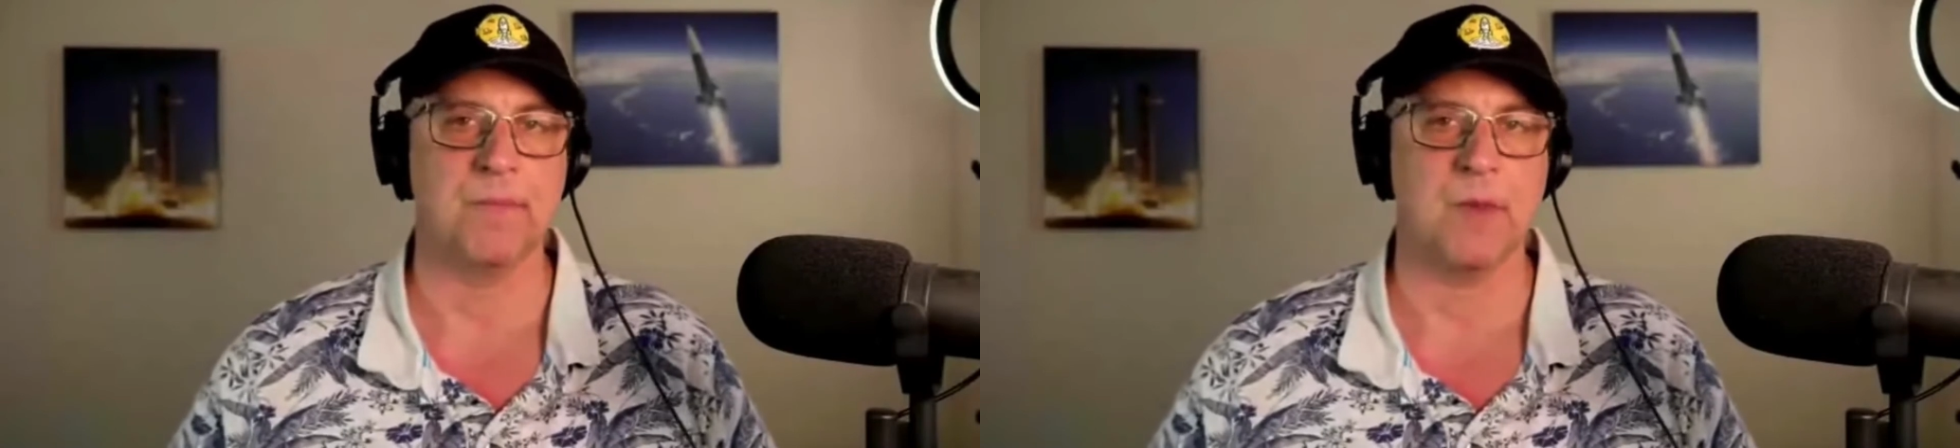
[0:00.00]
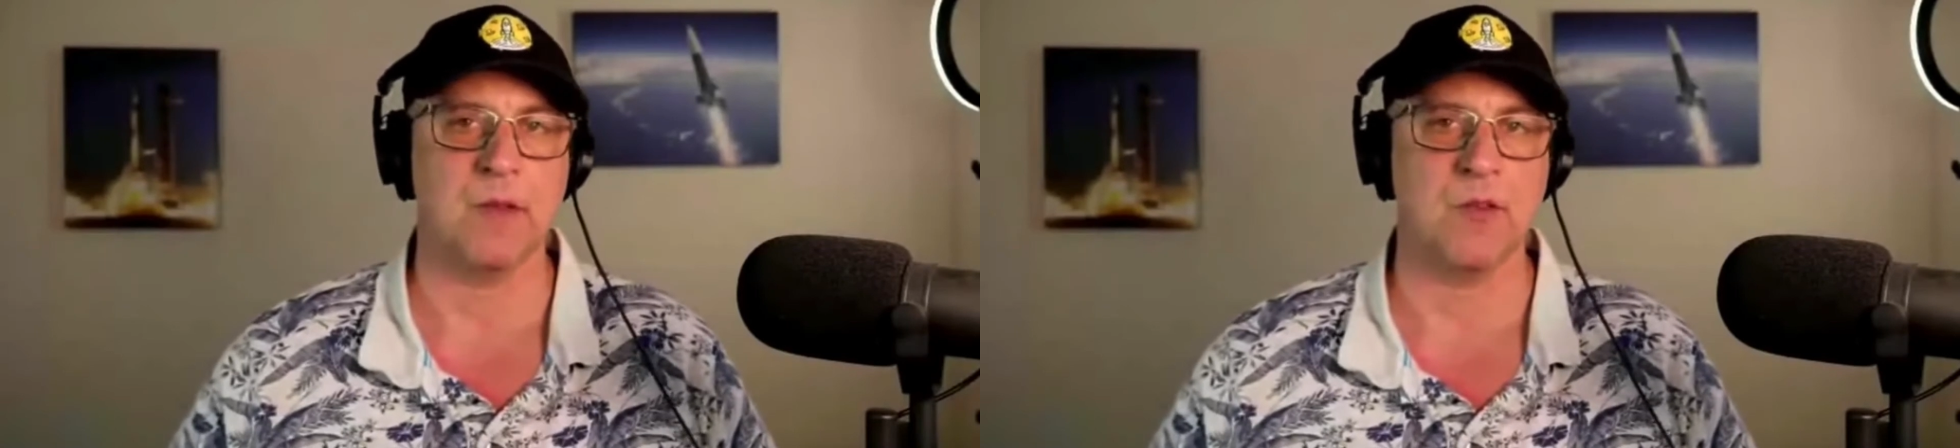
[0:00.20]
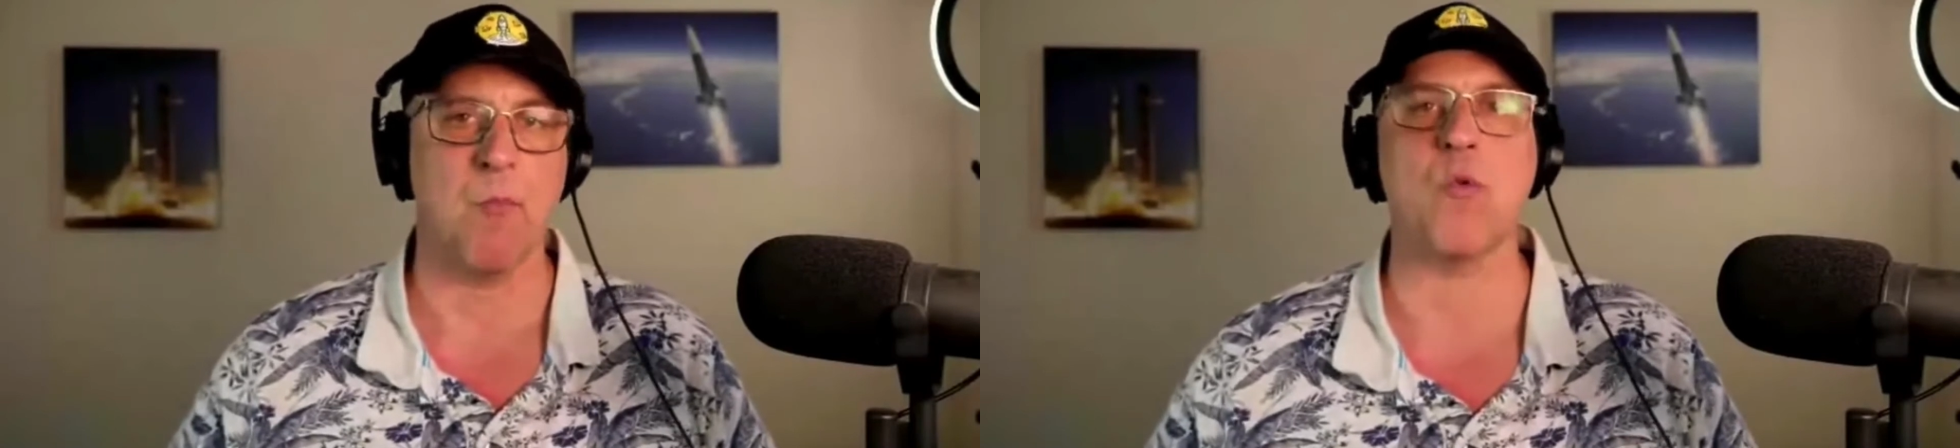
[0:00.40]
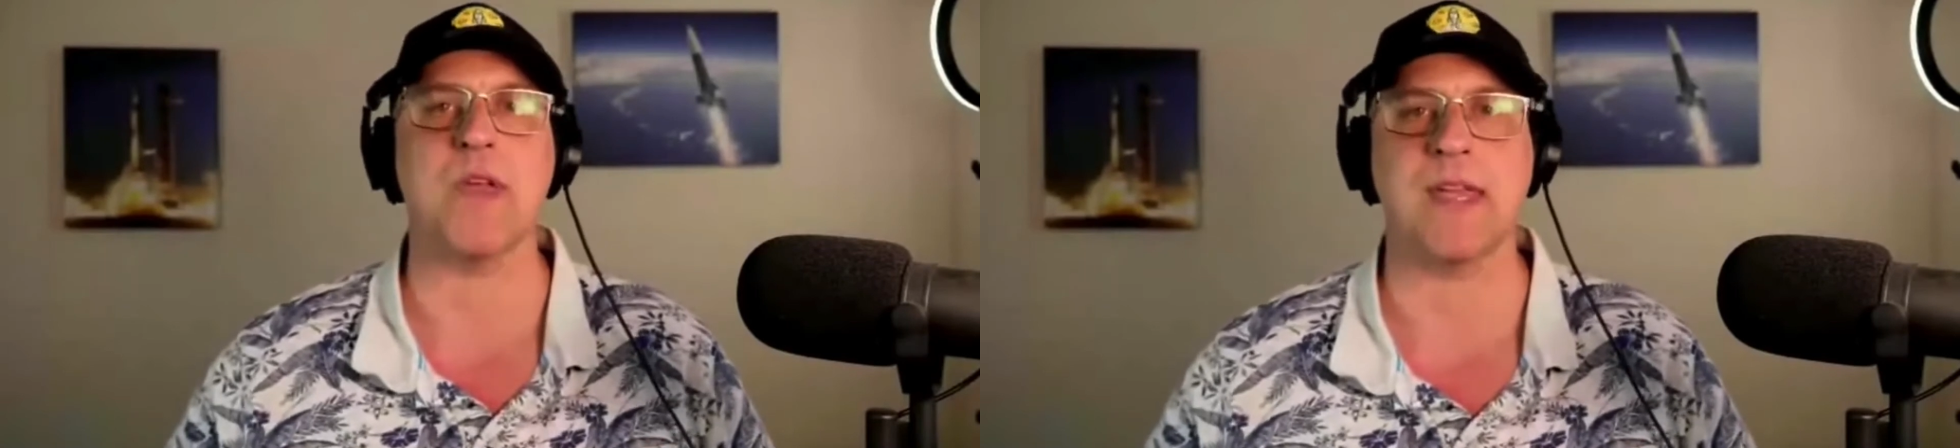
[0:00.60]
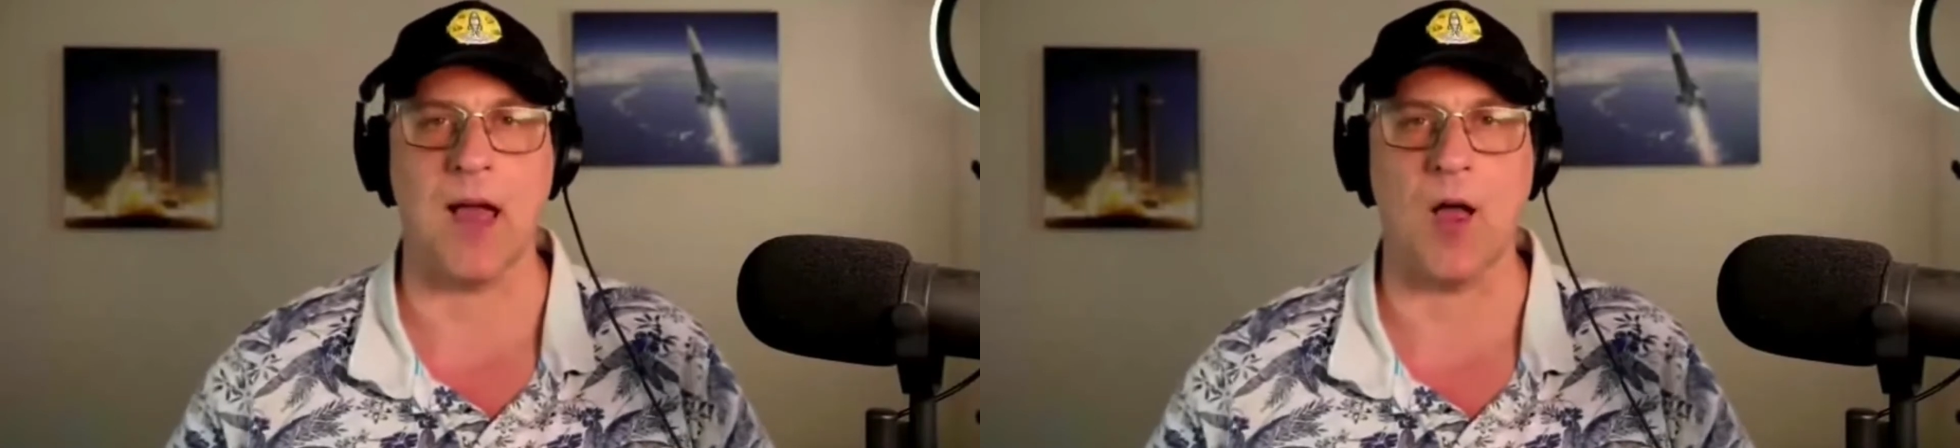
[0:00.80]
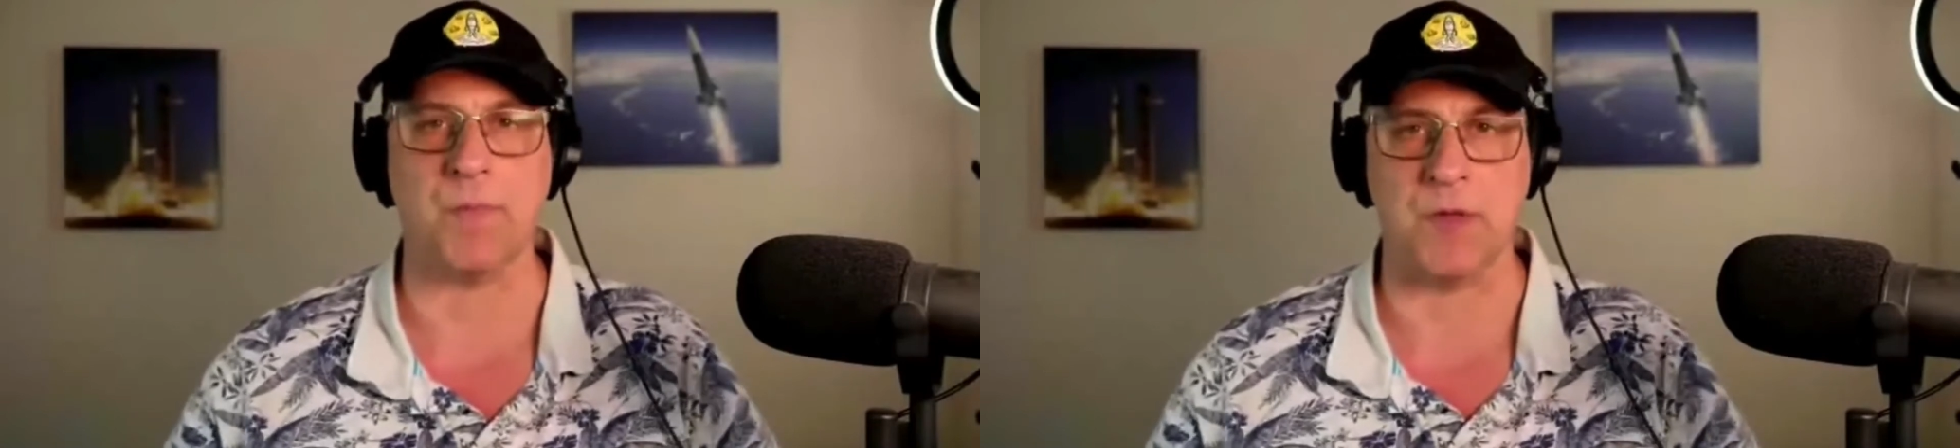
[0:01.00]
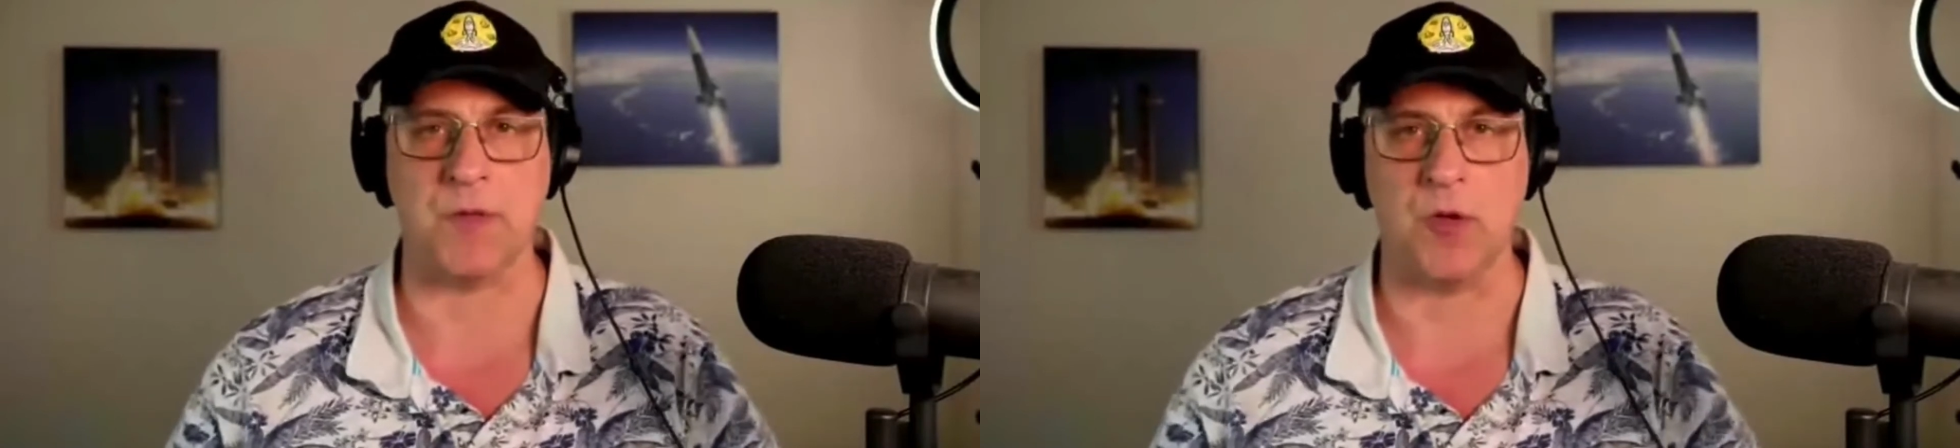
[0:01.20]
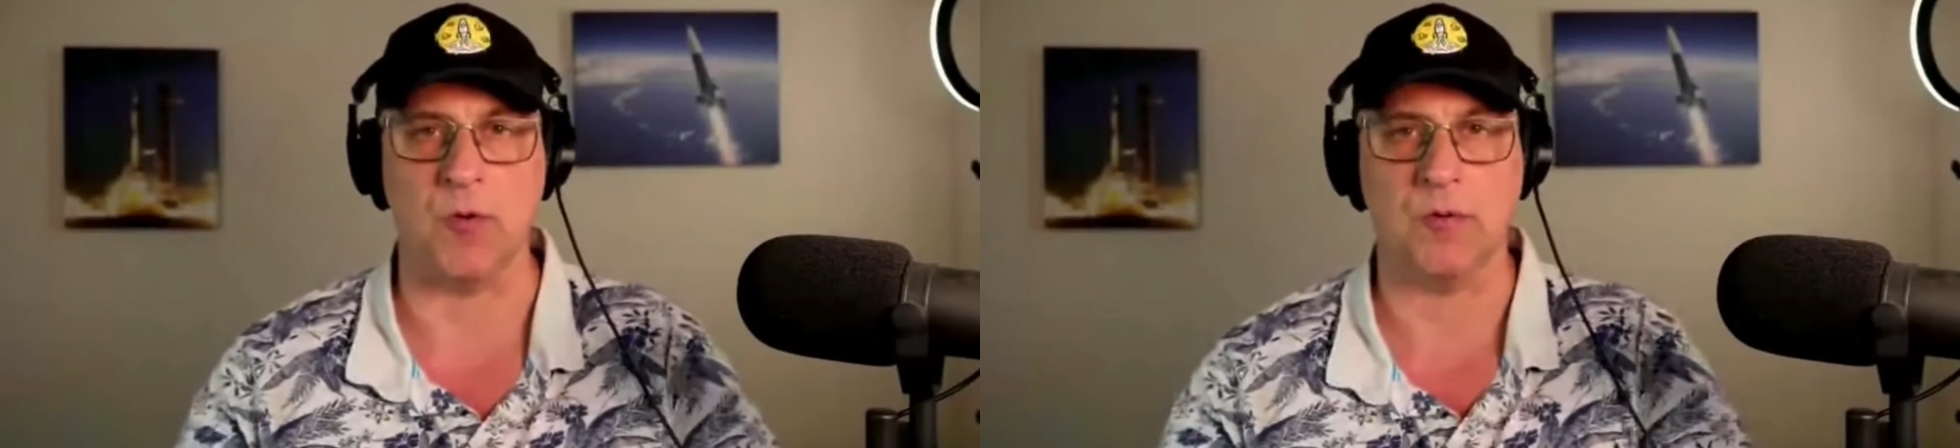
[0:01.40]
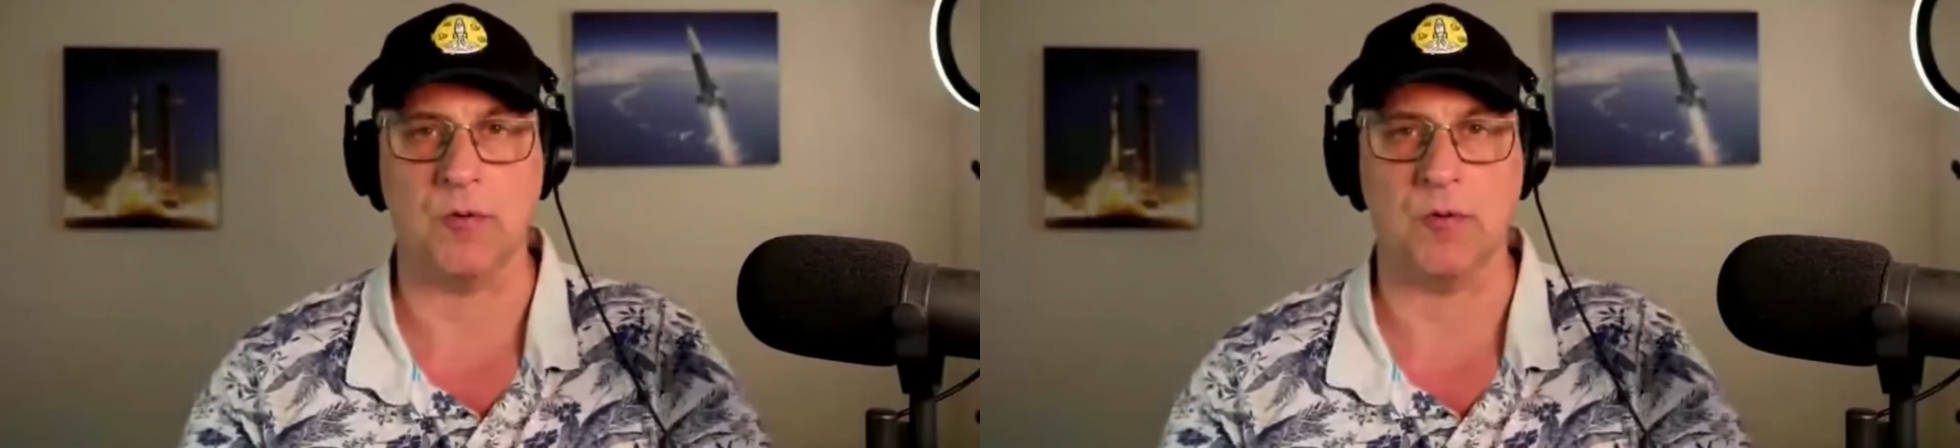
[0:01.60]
the more we can help you.